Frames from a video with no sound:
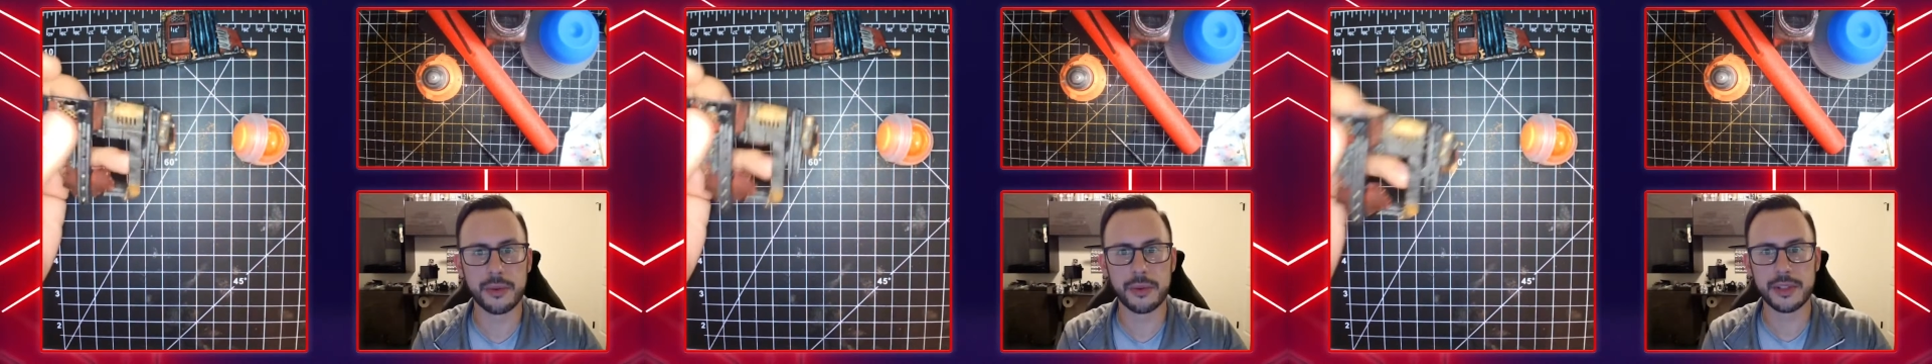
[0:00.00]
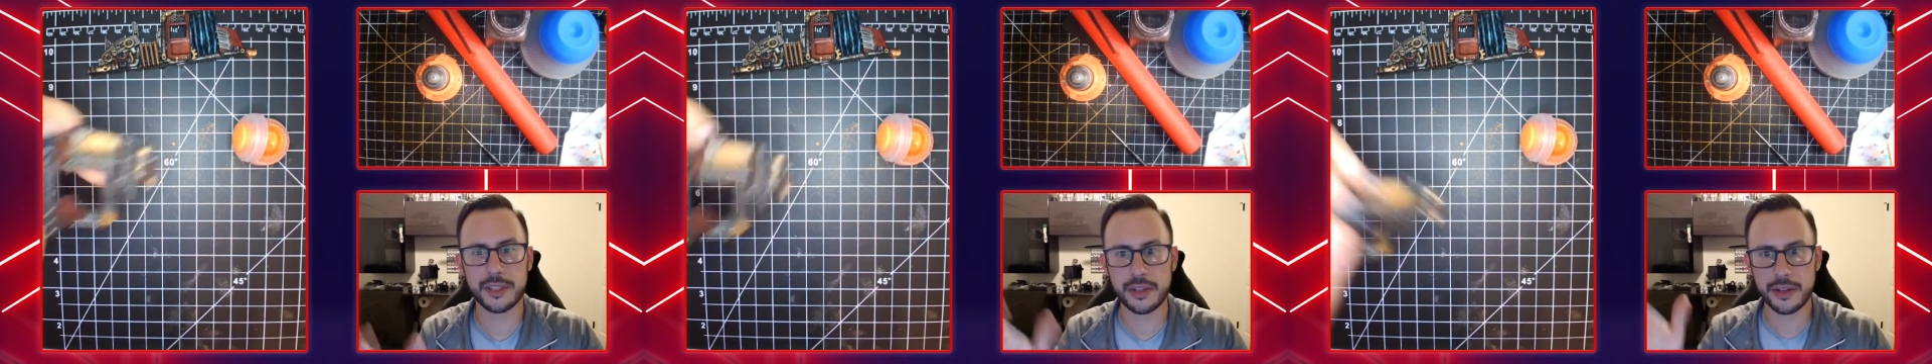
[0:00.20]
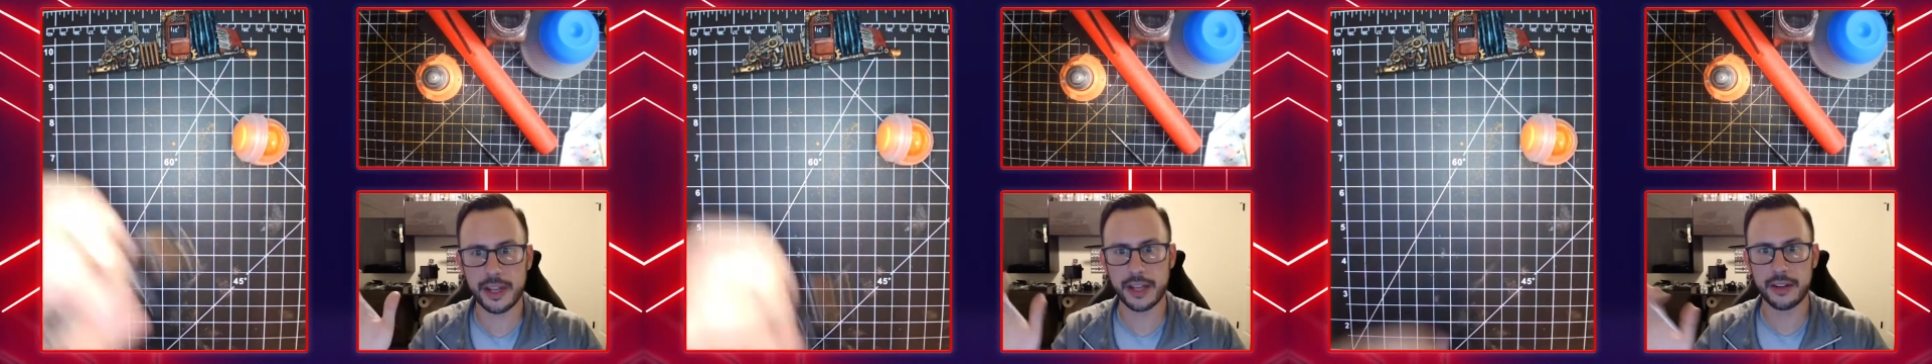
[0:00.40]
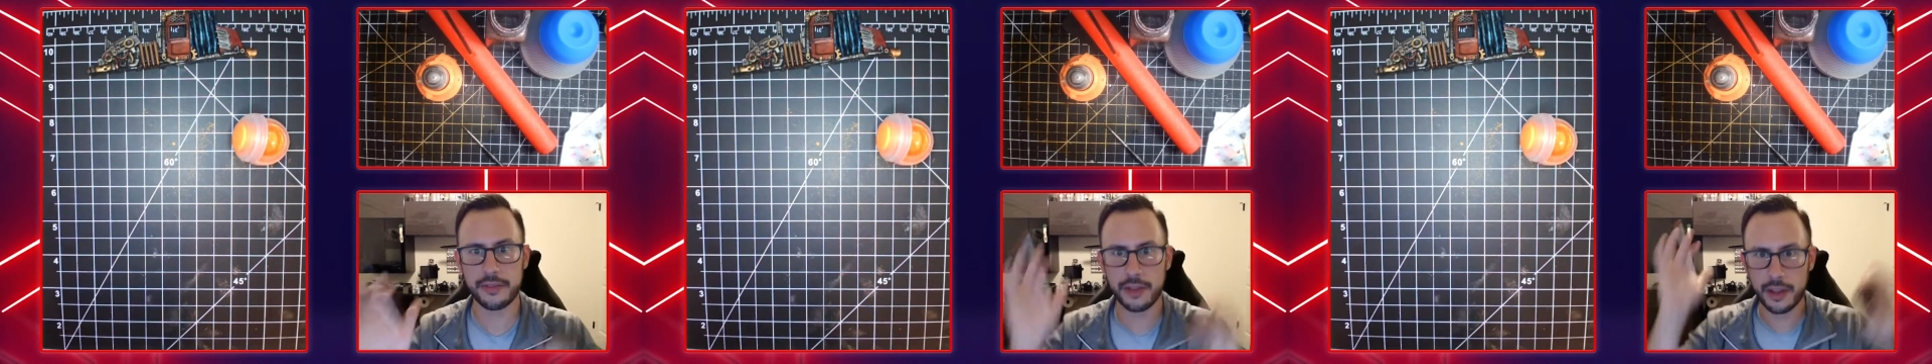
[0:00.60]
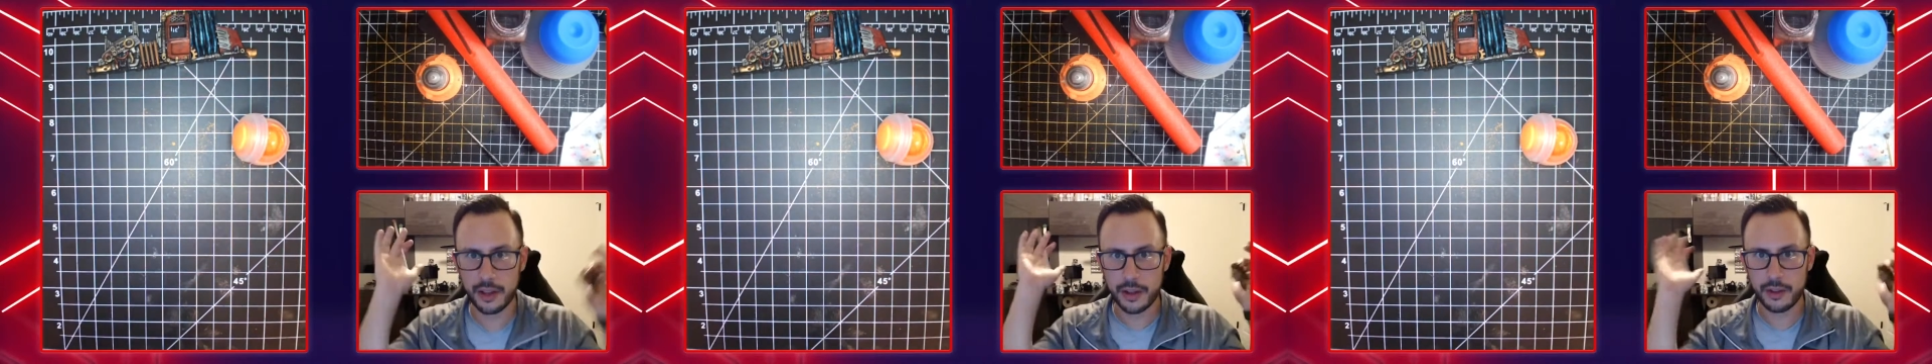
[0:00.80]
once you kind of
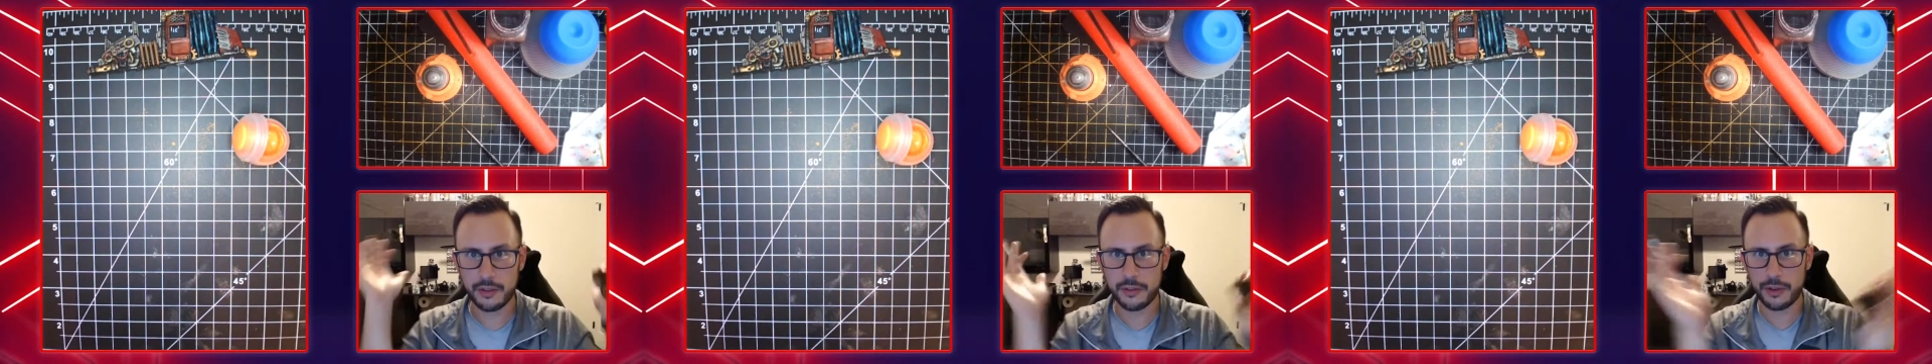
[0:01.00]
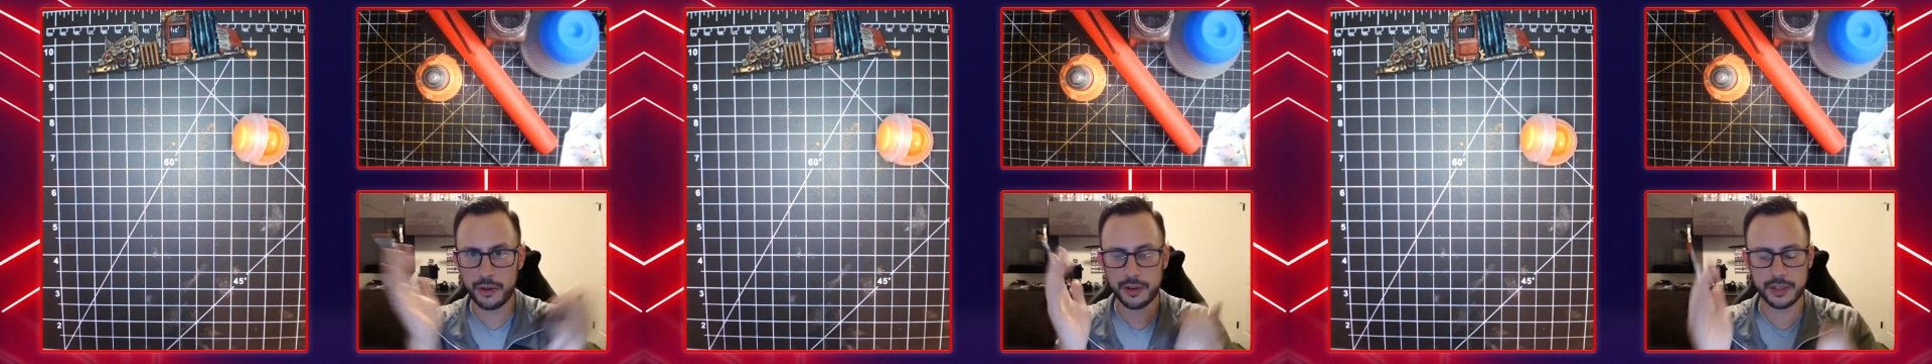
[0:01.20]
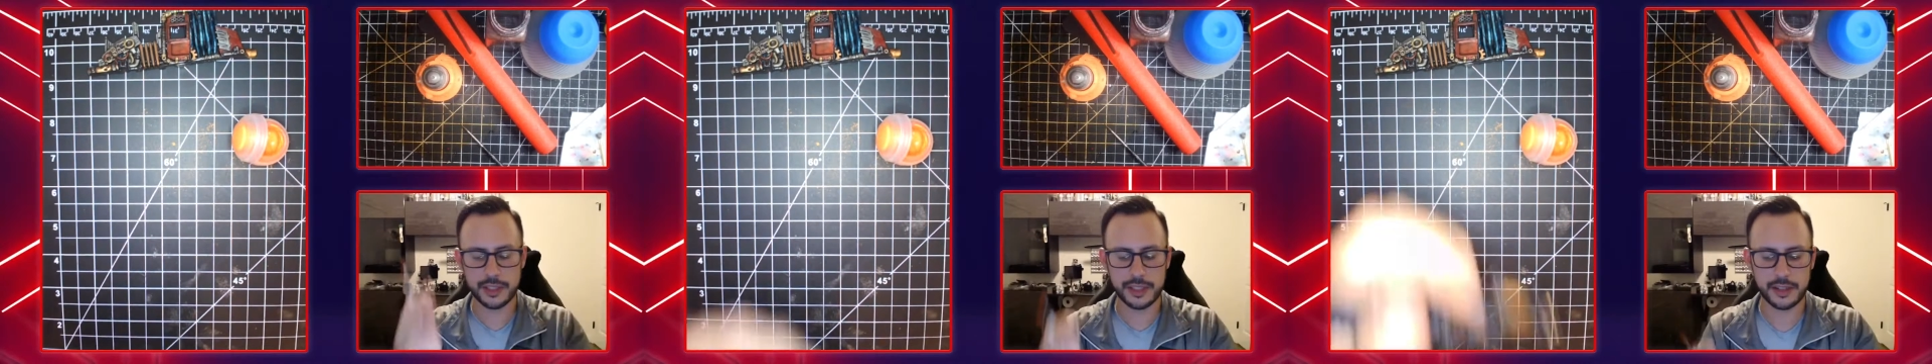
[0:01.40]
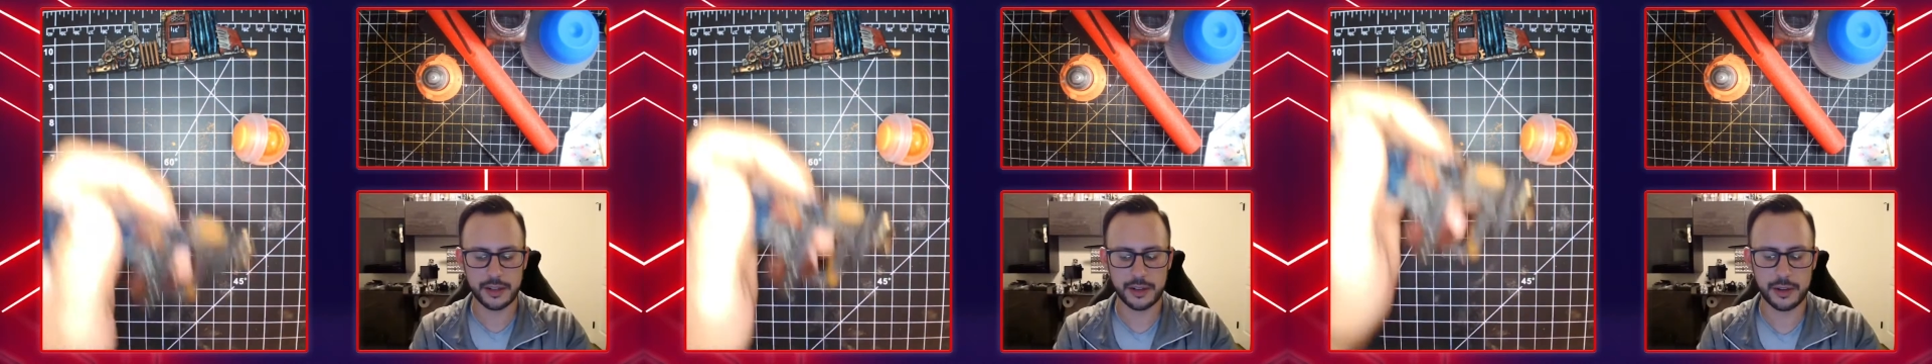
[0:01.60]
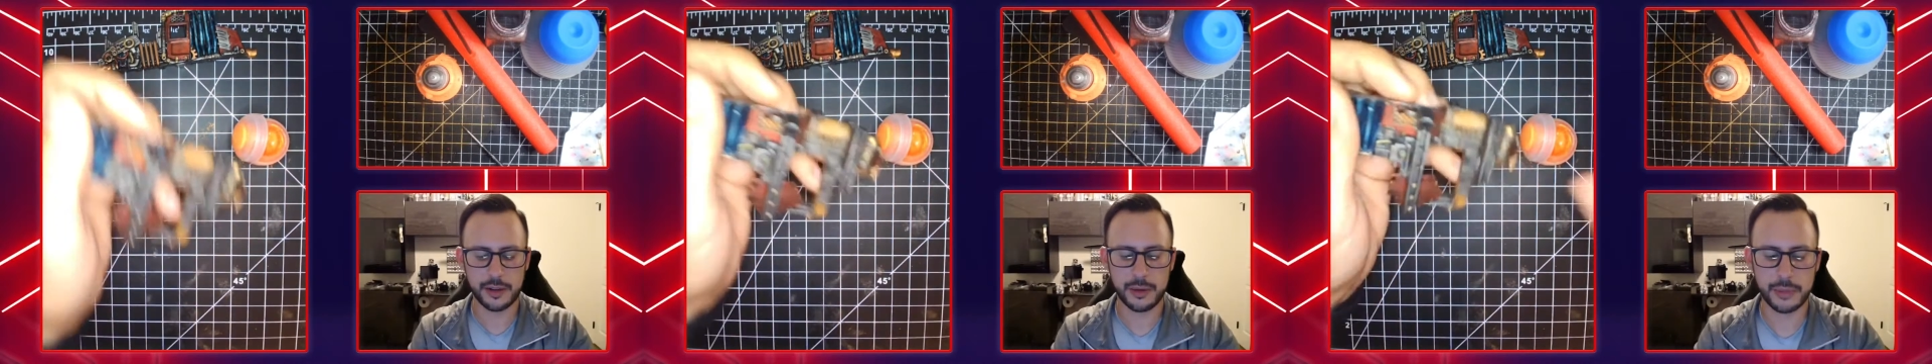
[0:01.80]
focus in
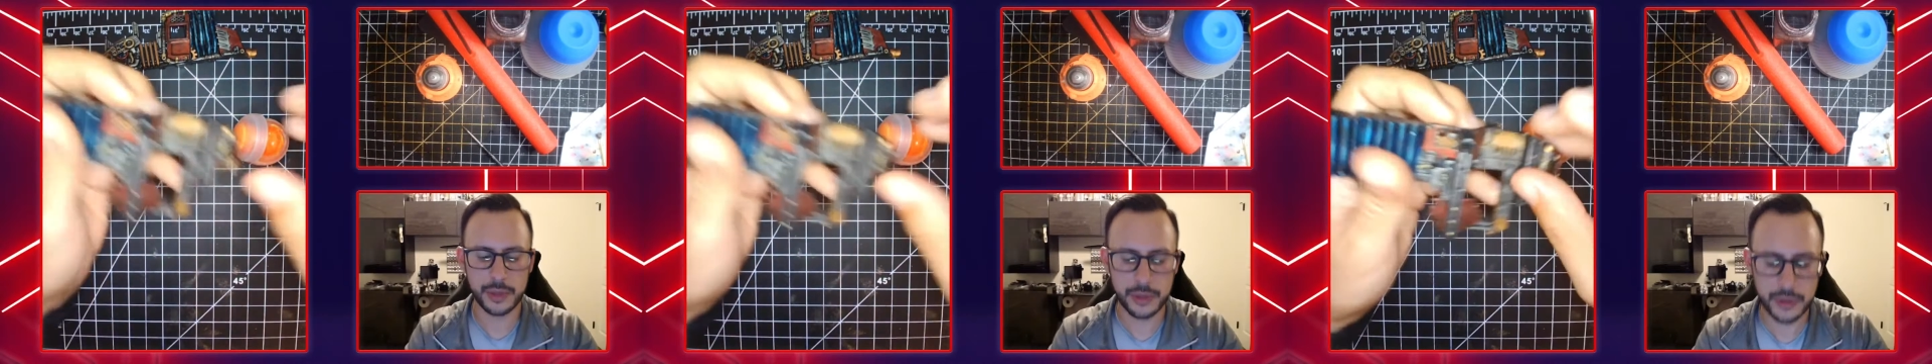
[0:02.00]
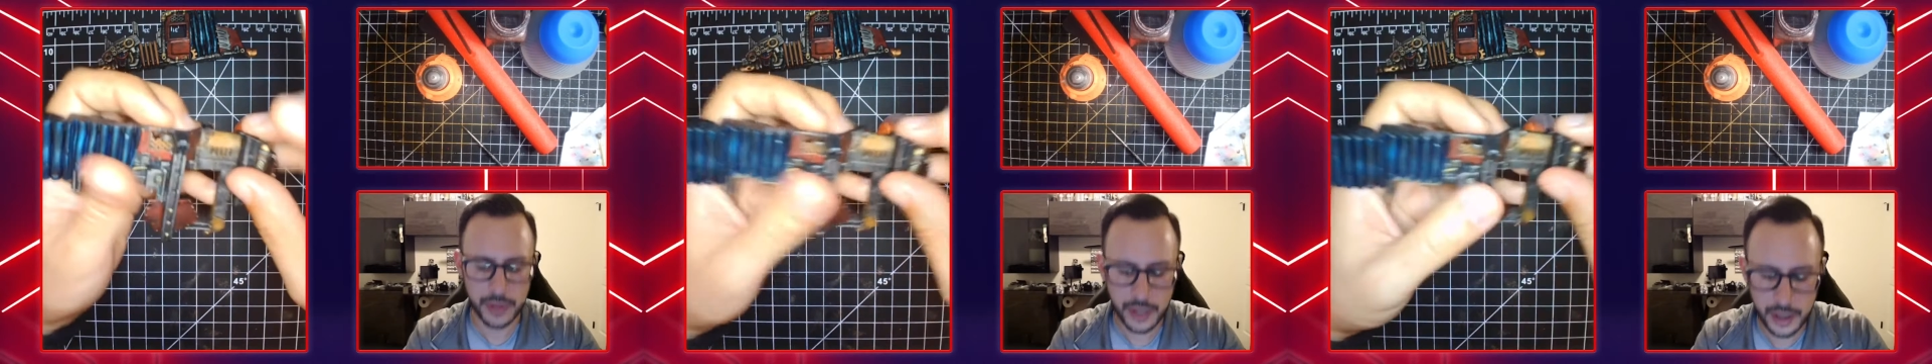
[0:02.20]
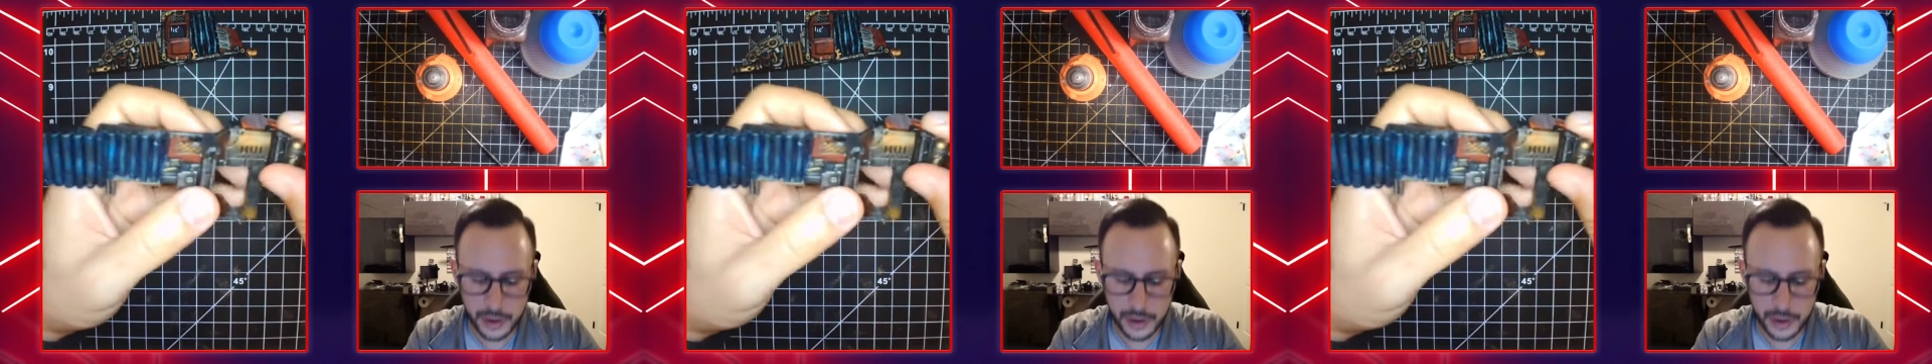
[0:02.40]
on Omu.